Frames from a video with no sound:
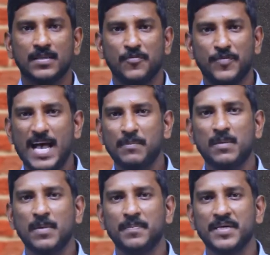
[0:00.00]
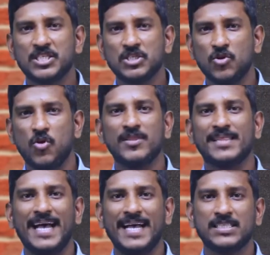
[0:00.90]
The family members know
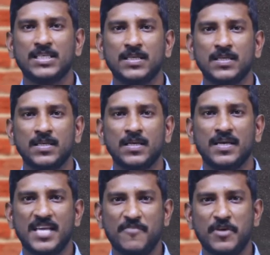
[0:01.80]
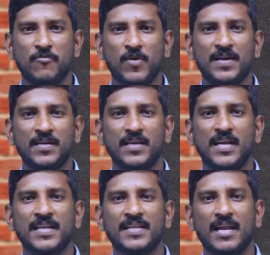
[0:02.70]
that everyone
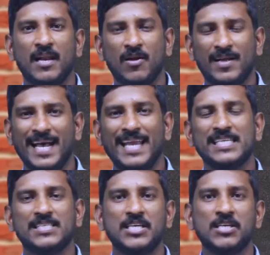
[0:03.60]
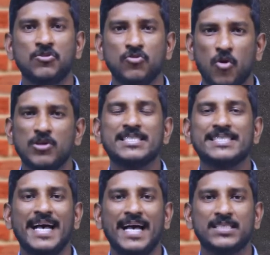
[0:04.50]
in the locality
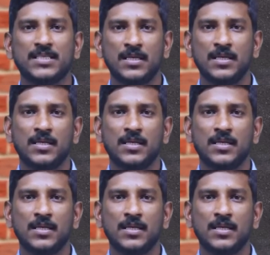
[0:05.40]
knows that